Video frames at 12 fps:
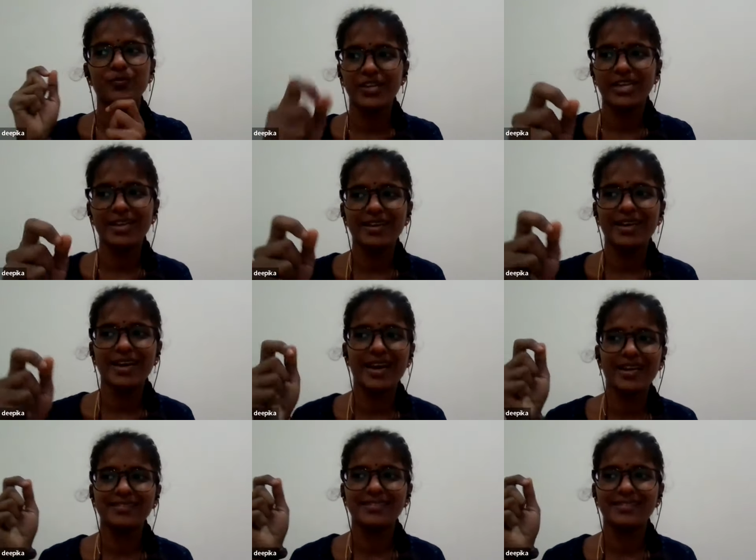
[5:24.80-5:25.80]
way
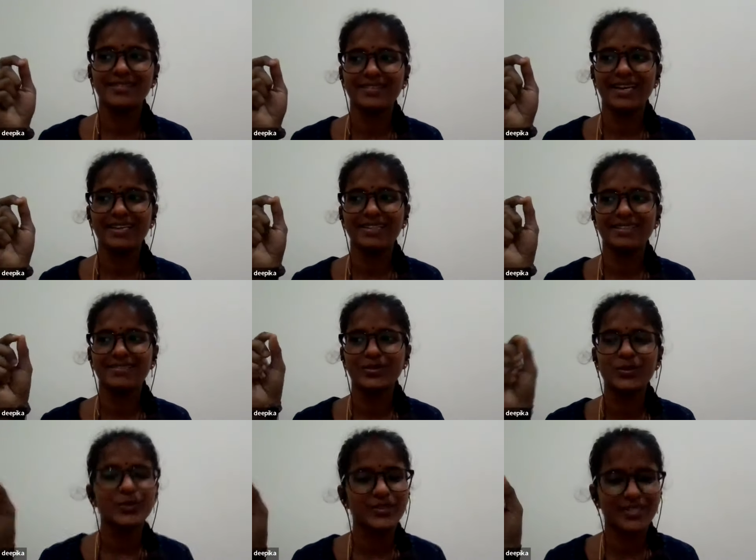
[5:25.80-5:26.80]
and right
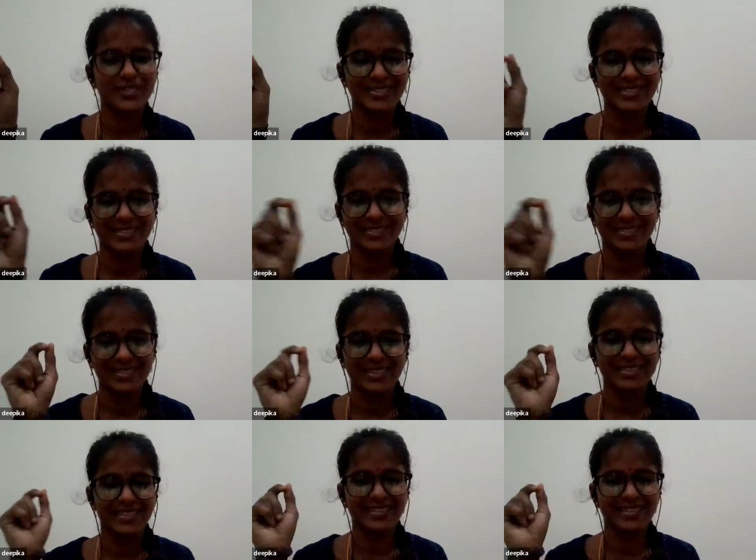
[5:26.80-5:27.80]
source.
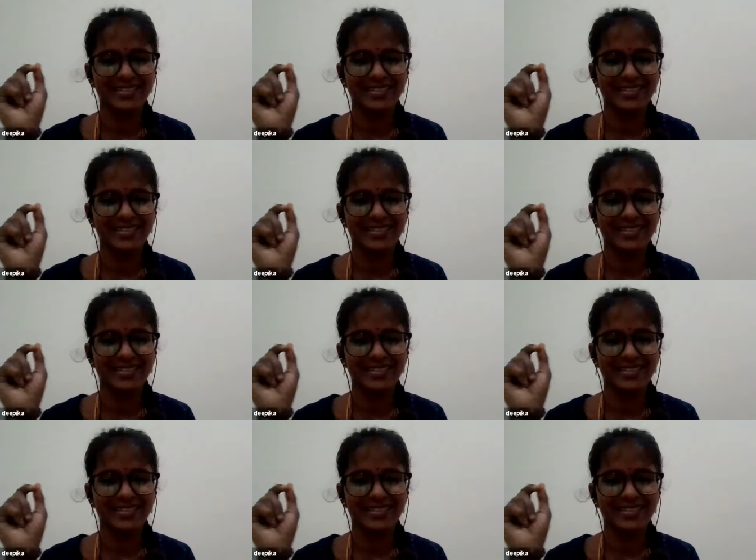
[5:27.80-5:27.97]
That's like.